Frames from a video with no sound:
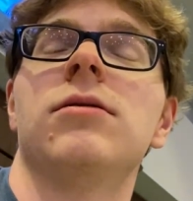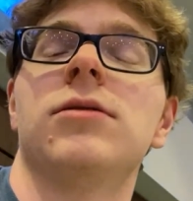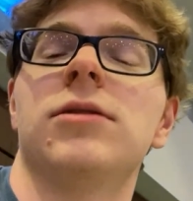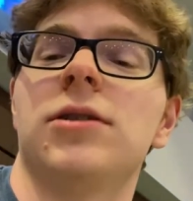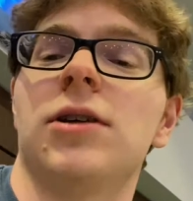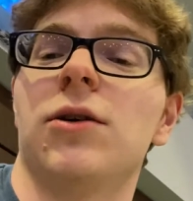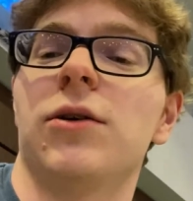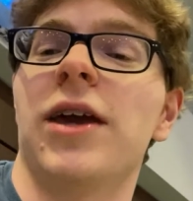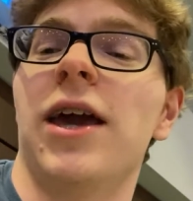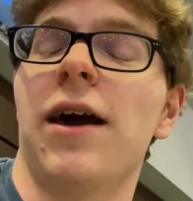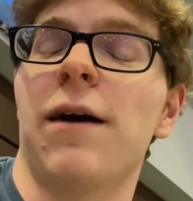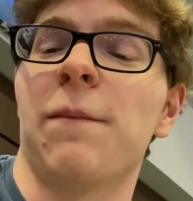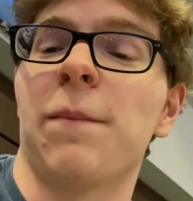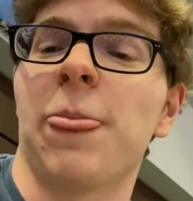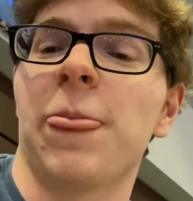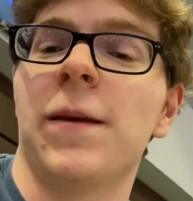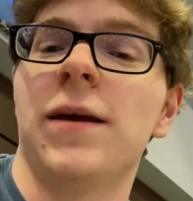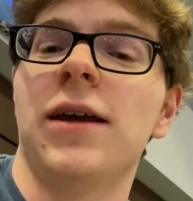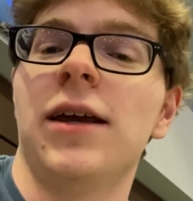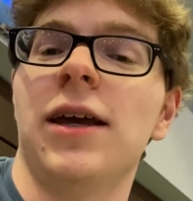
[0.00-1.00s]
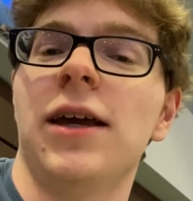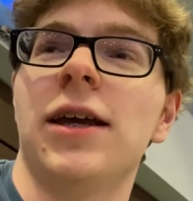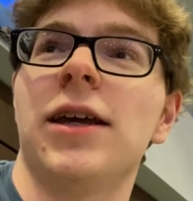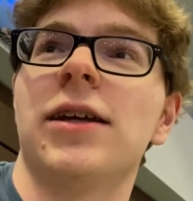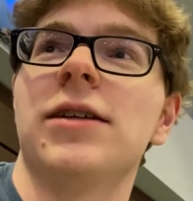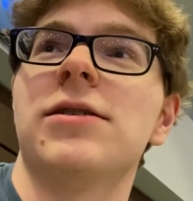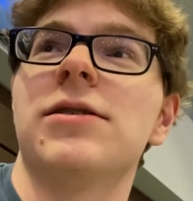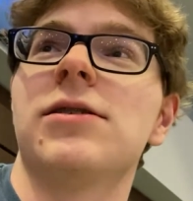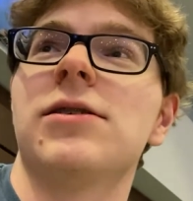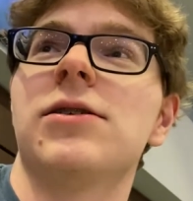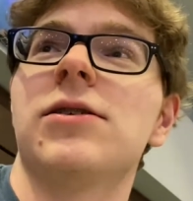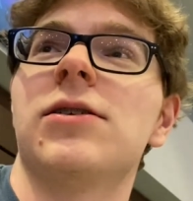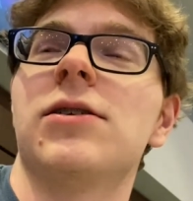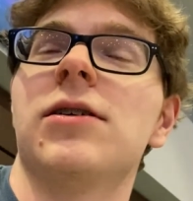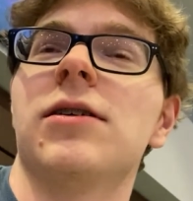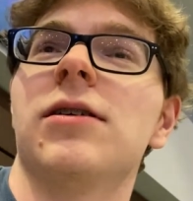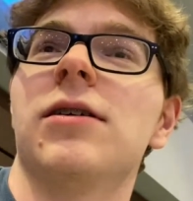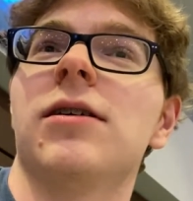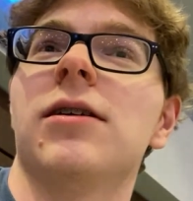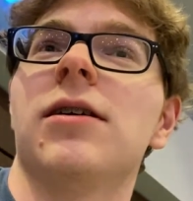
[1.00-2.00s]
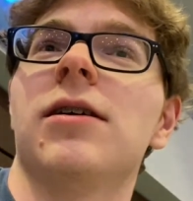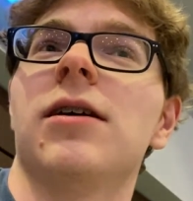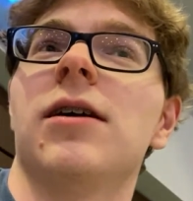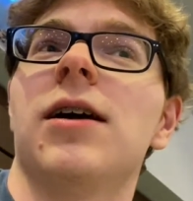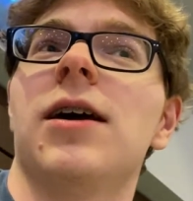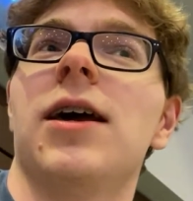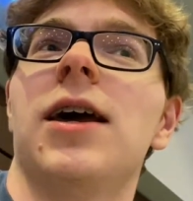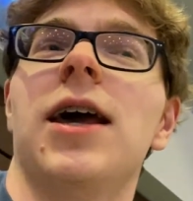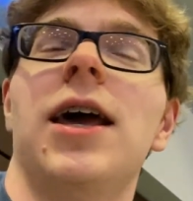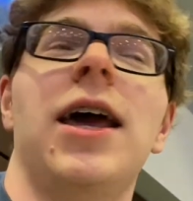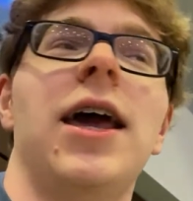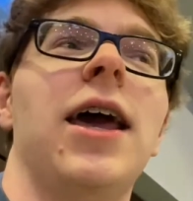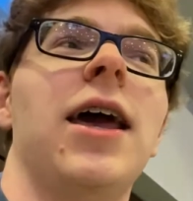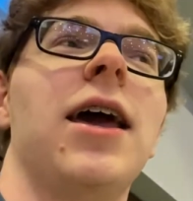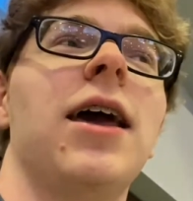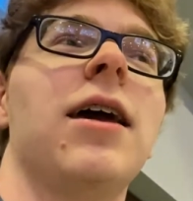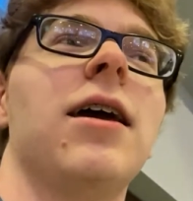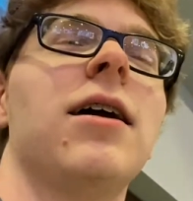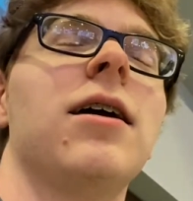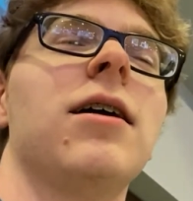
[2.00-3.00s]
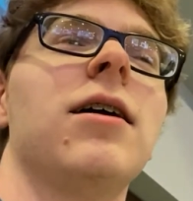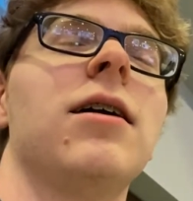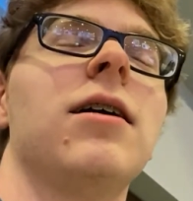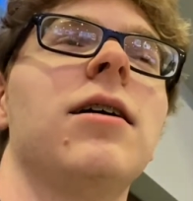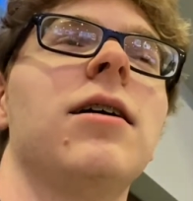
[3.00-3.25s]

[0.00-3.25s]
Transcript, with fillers: so yeah, it's a